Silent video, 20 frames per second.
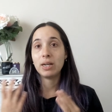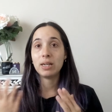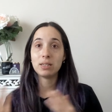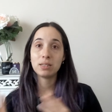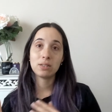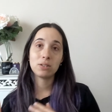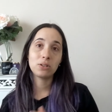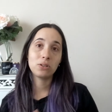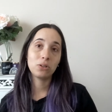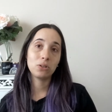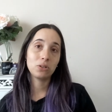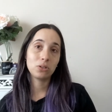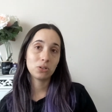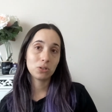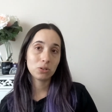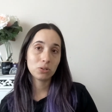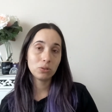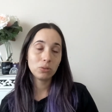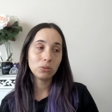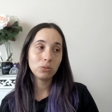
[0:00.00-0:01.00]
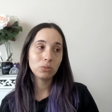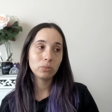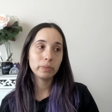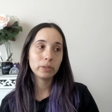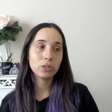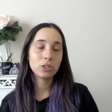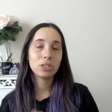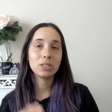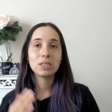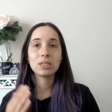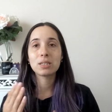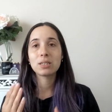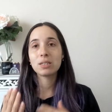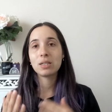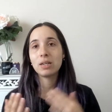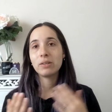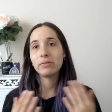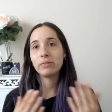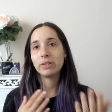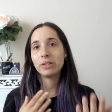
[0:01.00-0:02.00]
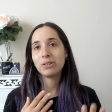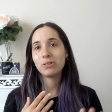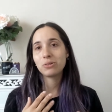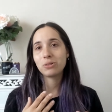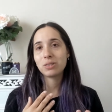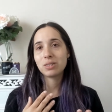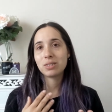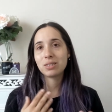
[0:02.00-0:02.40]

has to go to school, but she doesn't have the older